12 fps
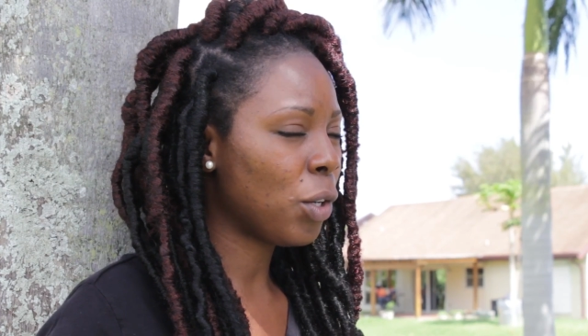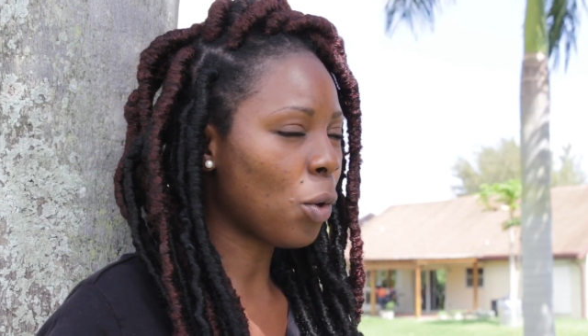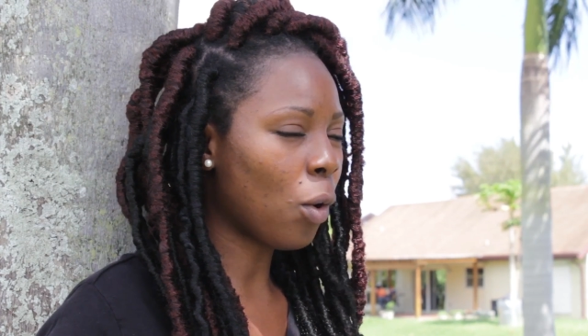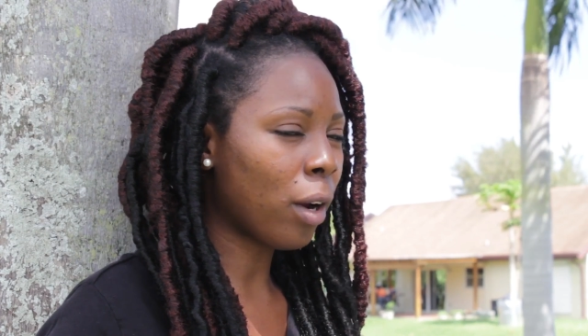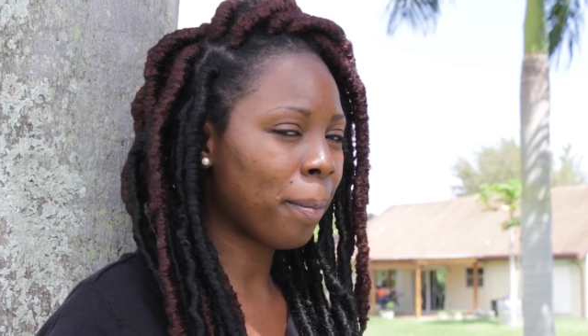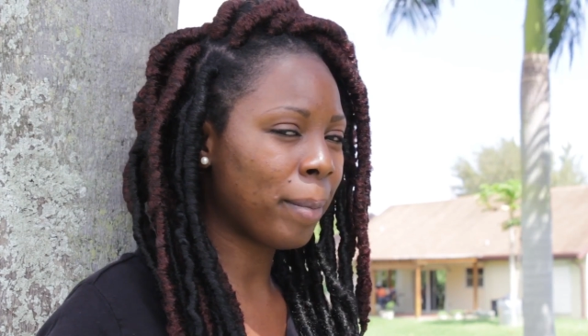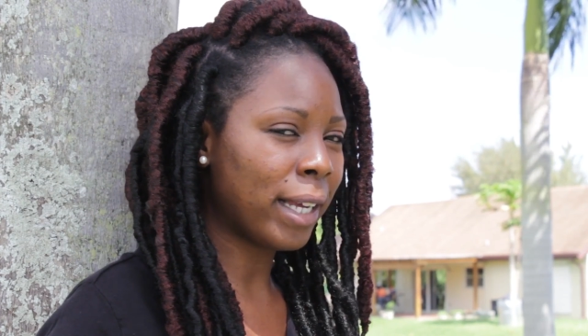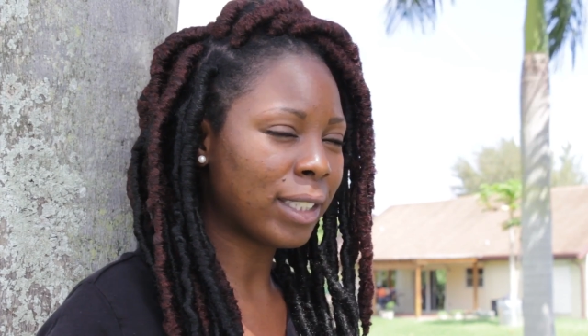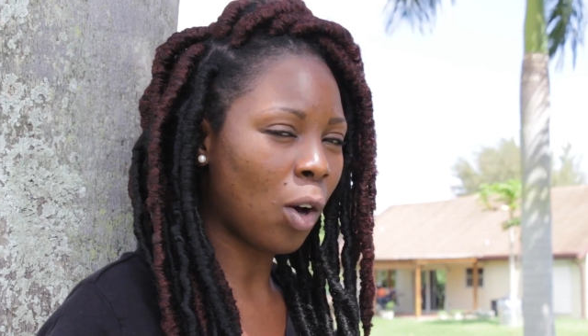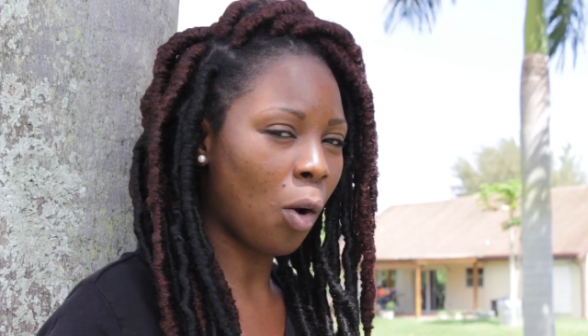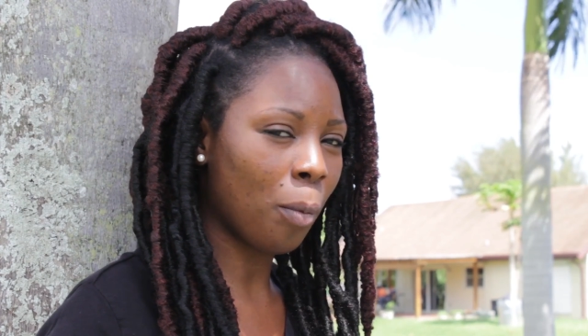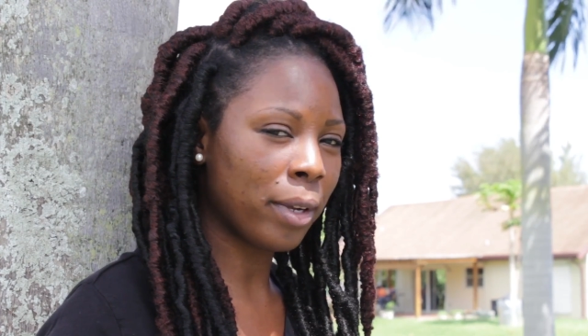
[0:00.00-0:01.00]
nor to be his
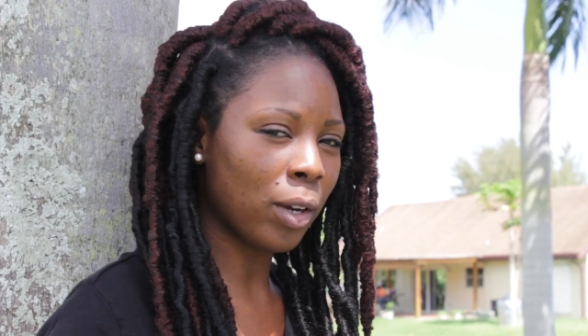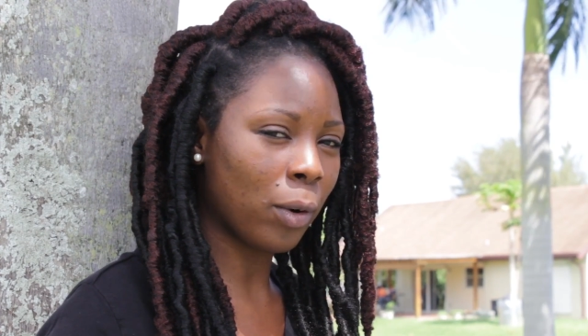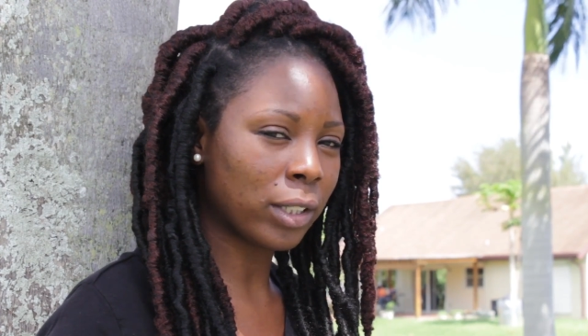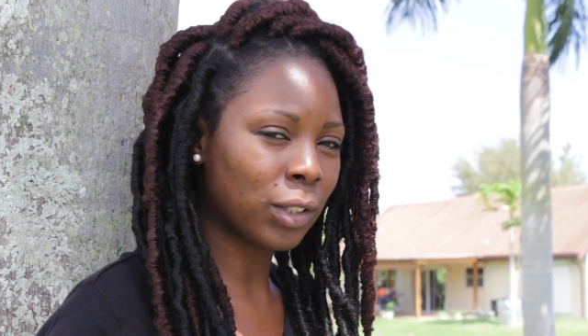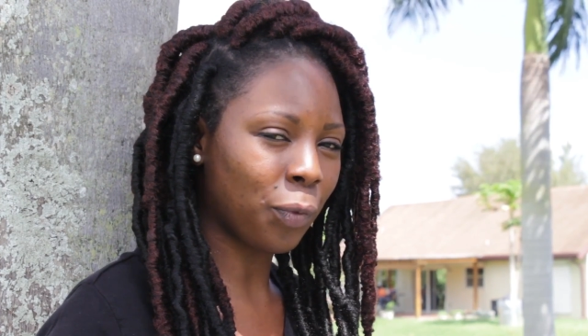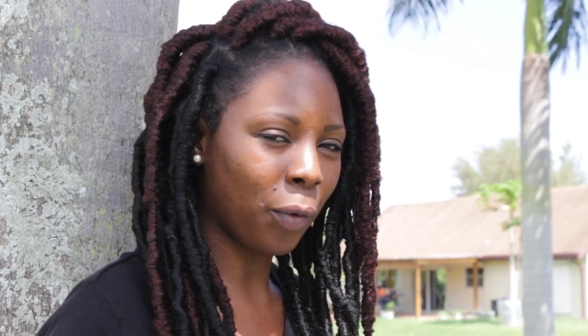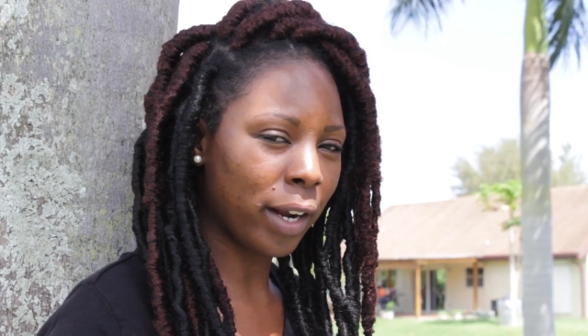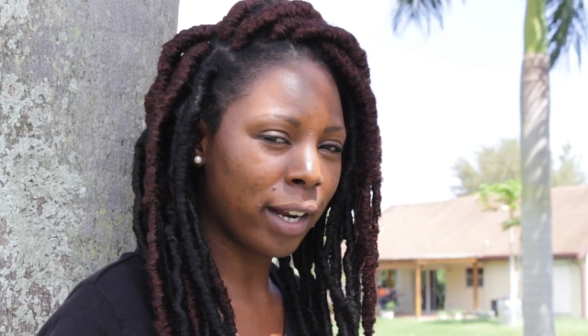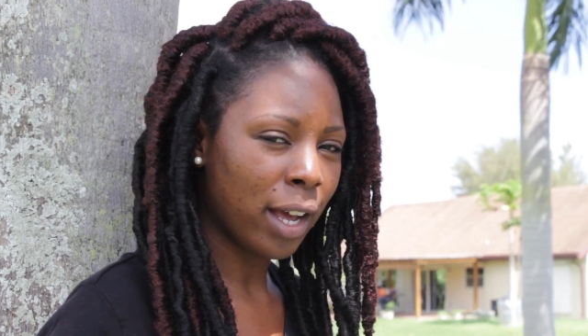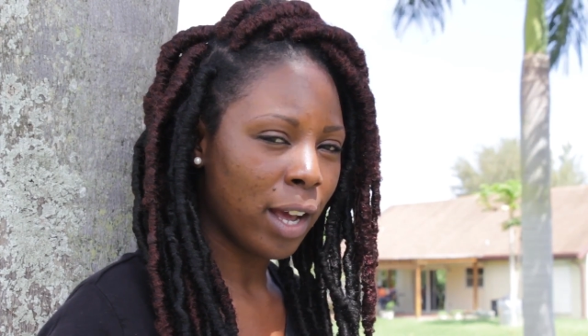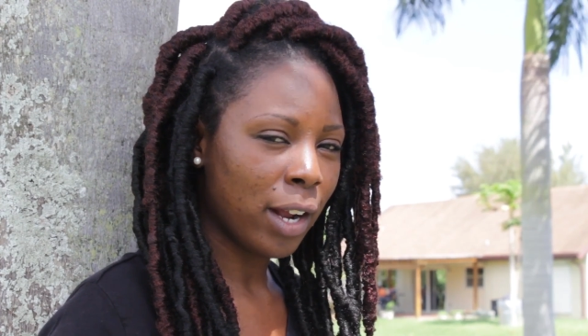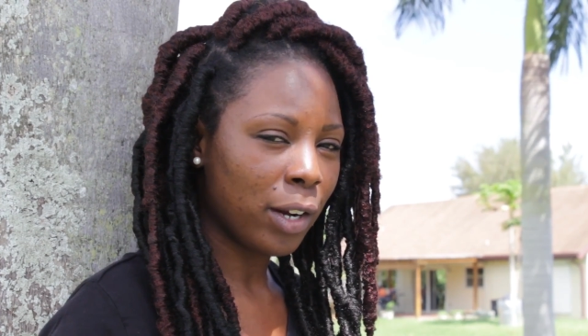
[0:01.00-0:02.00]
homie or his friend,